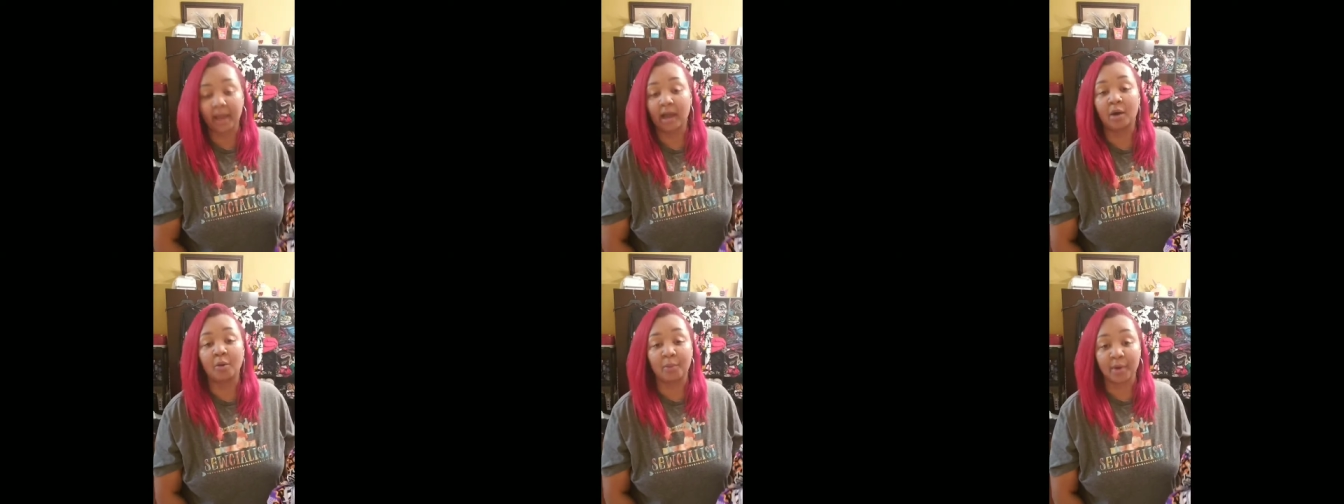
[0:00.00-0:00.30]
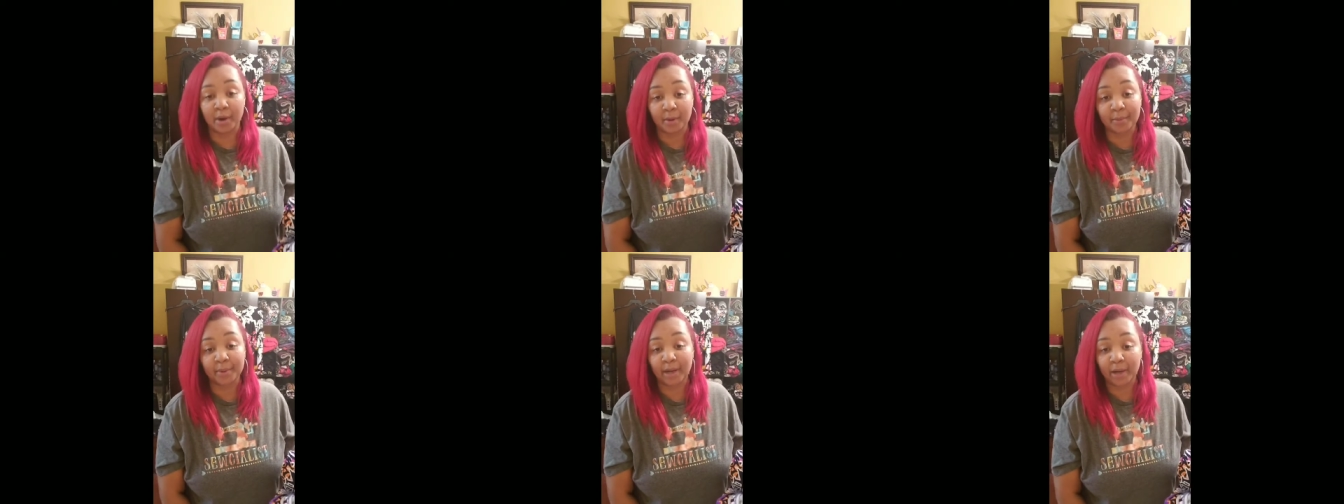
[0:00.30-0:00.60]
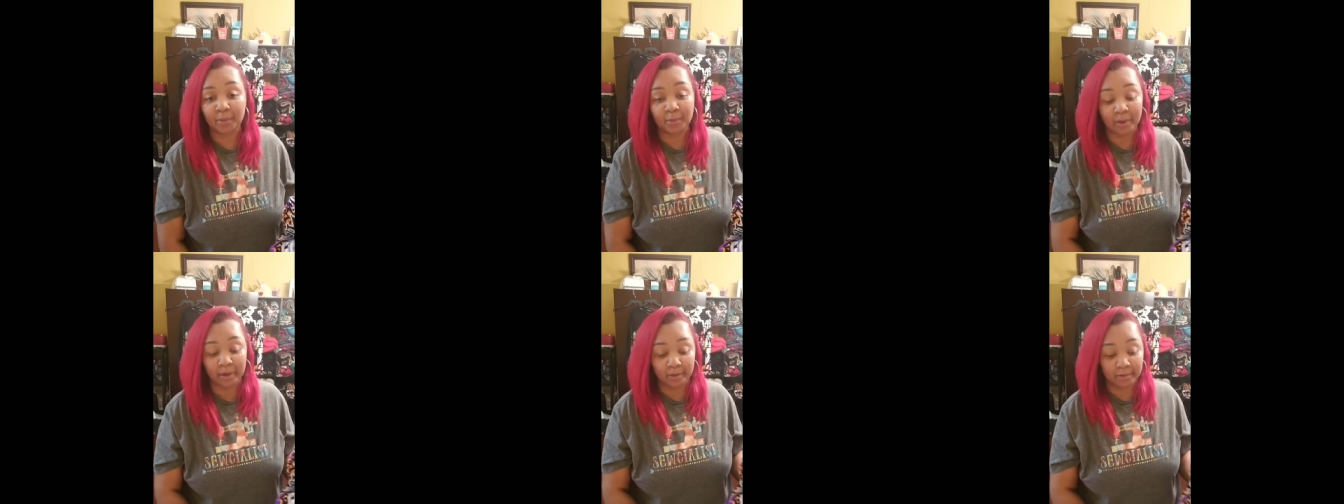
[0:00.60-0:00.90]
I wear what
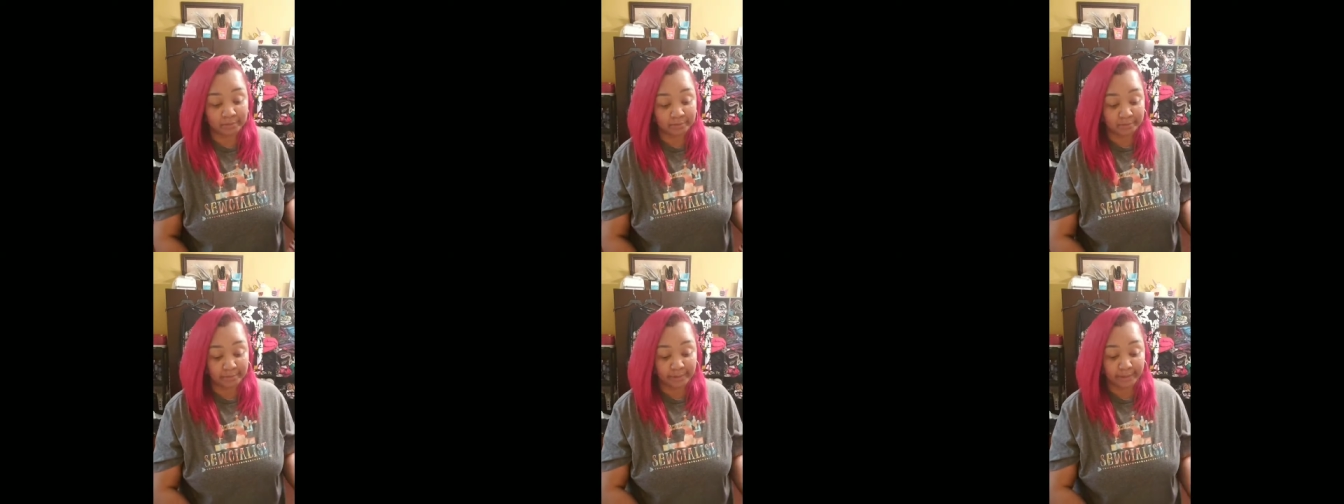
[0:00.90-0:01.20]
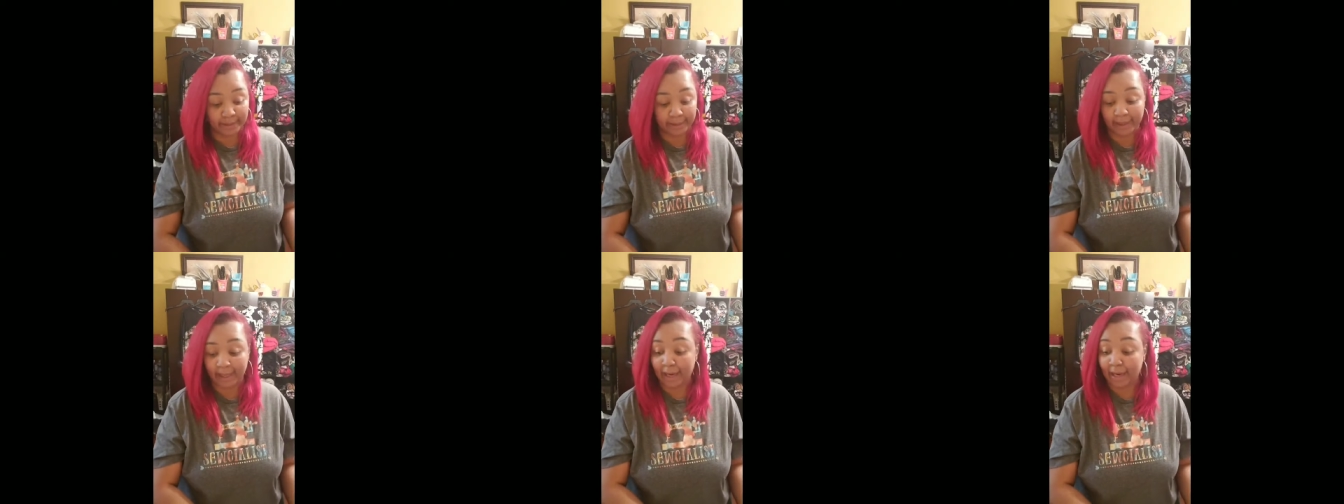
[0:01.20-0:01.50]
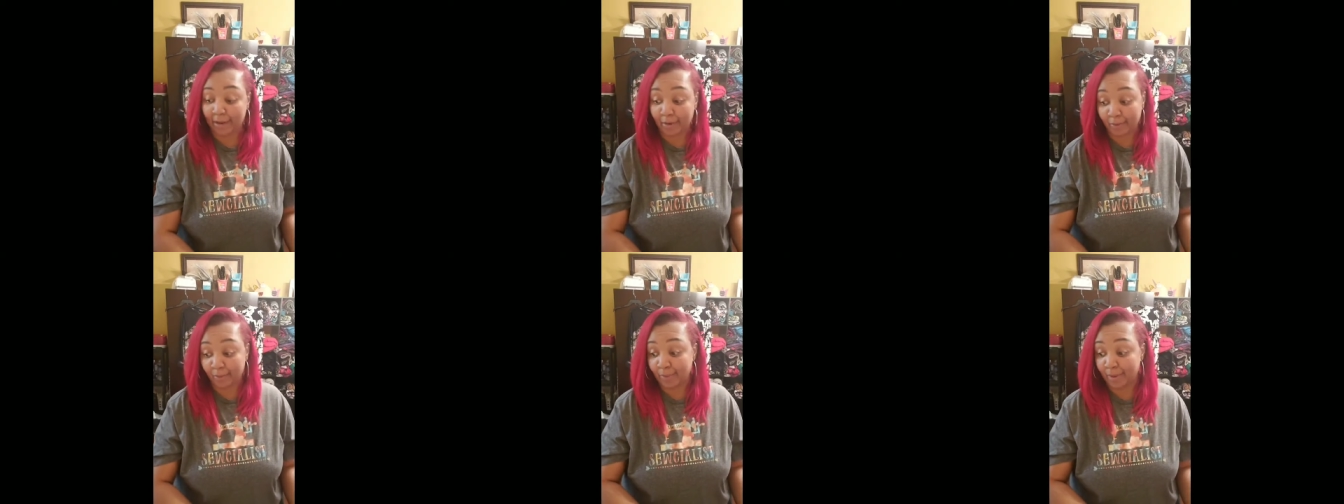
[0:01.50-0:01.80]
I want and
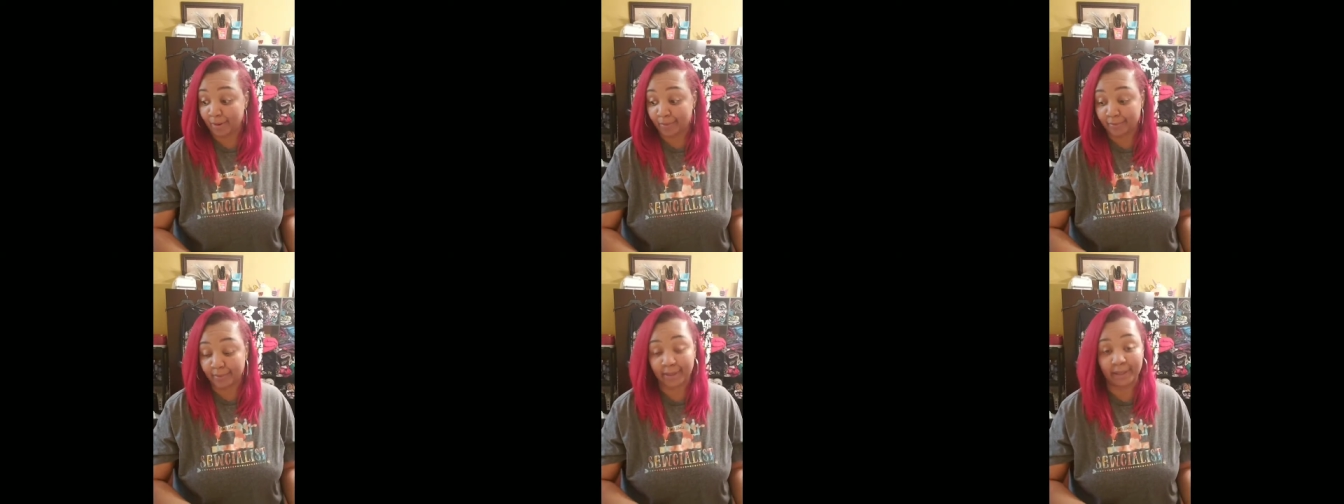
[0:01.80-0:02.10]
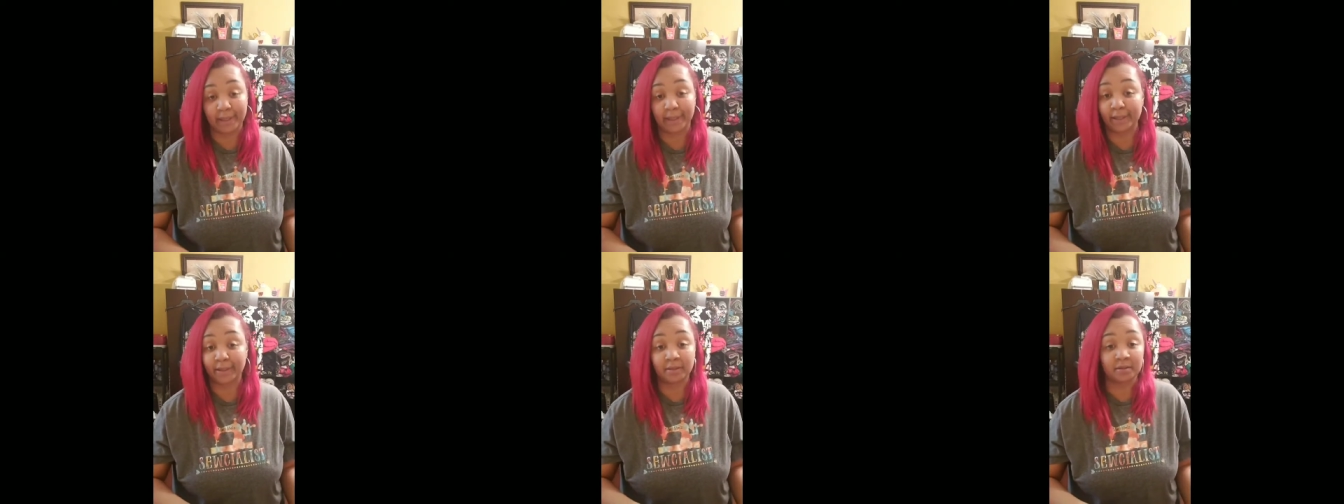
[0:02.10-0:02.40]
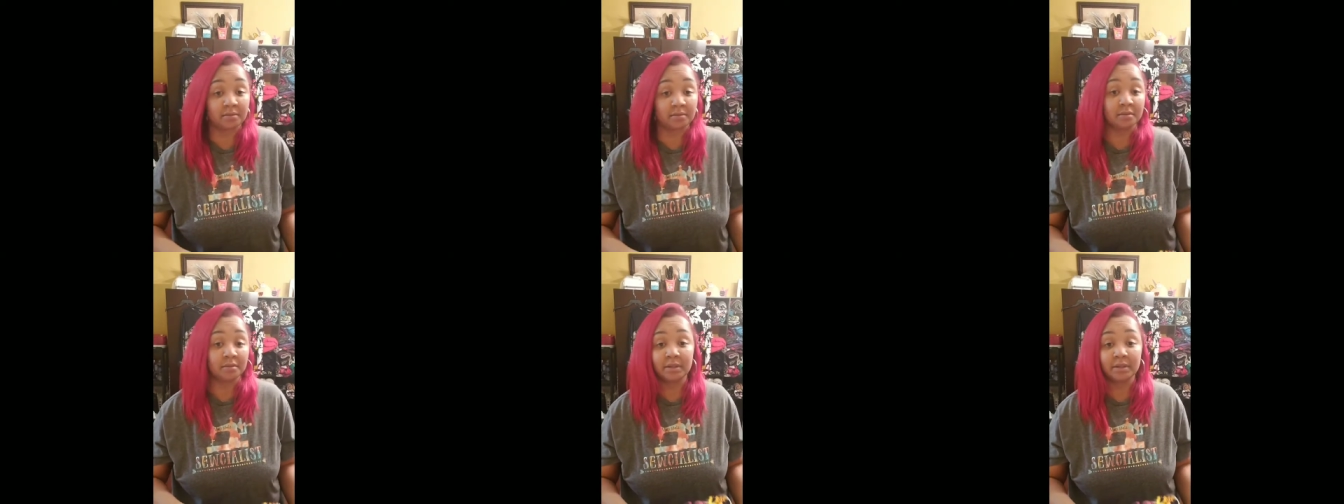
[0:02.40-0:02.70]
how I want, and
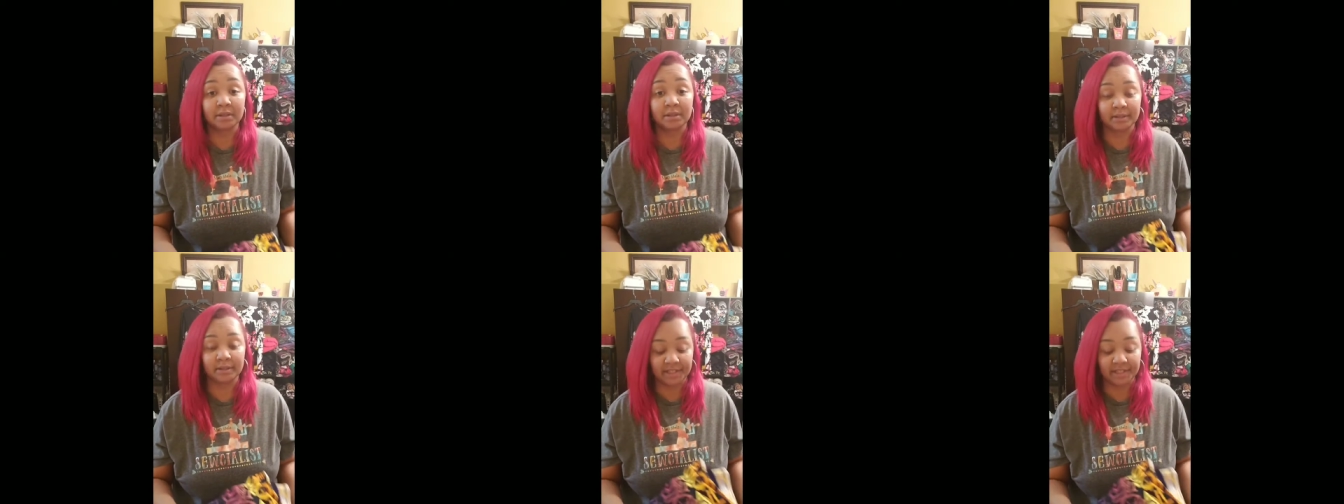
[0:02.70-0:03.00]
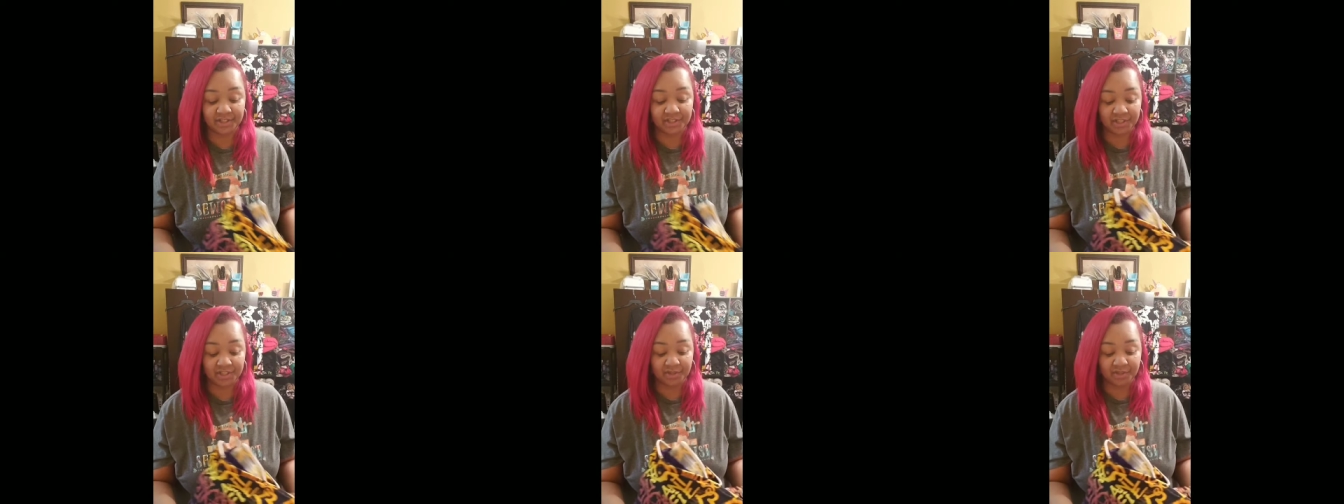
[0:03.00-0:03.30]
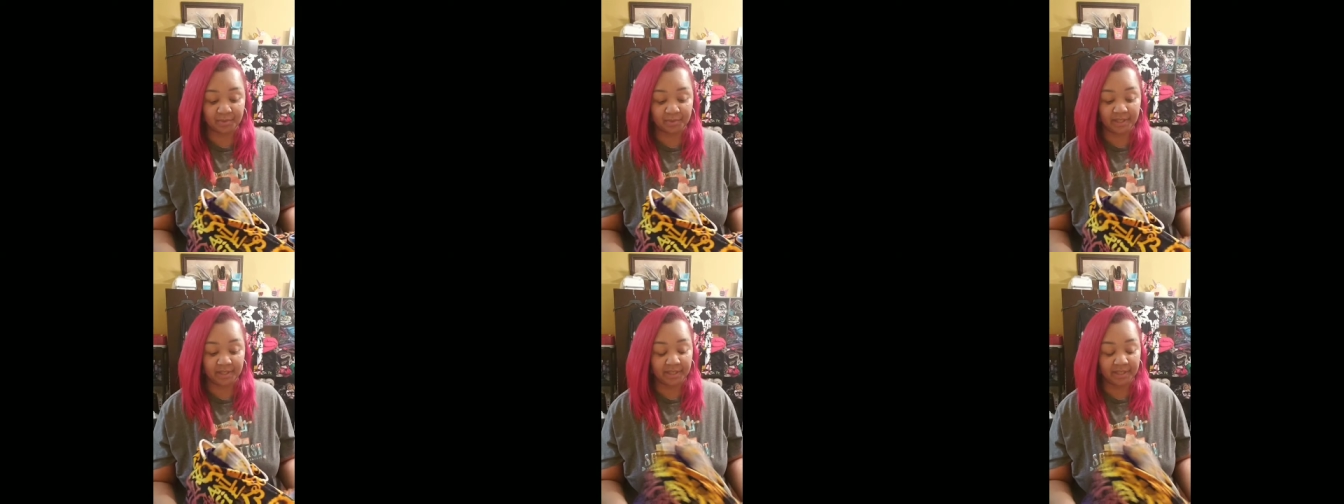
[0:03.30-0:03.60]
that's
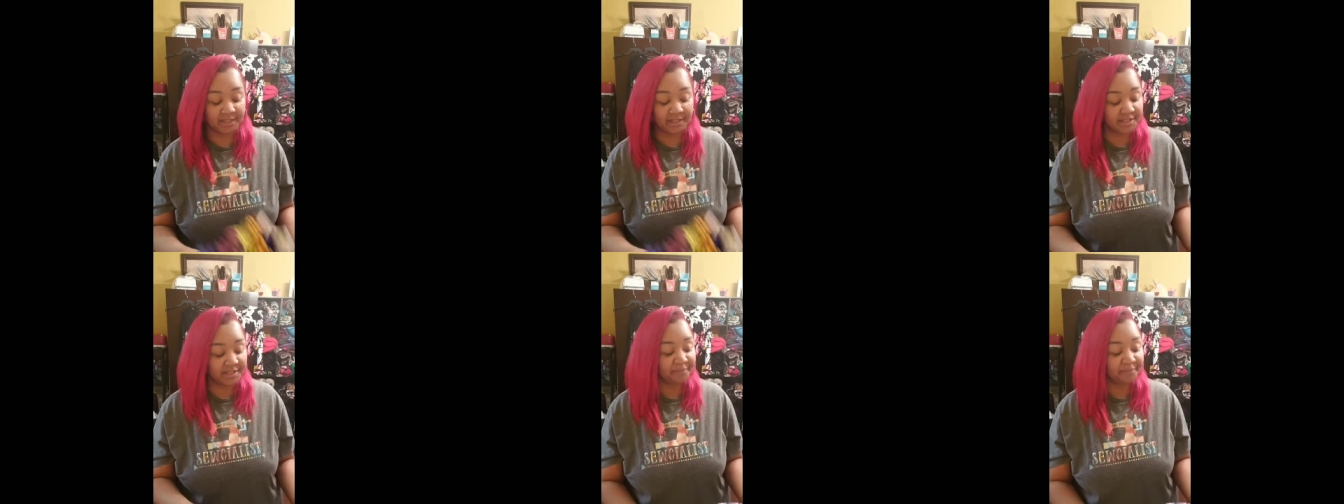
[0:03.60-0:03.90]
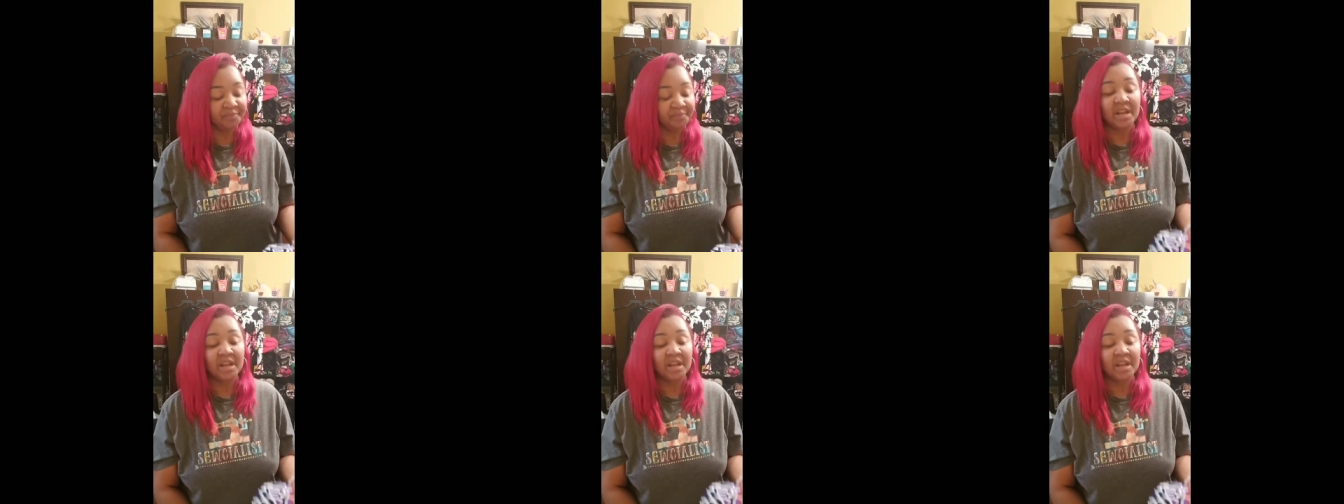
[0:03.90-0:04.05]
just what it is.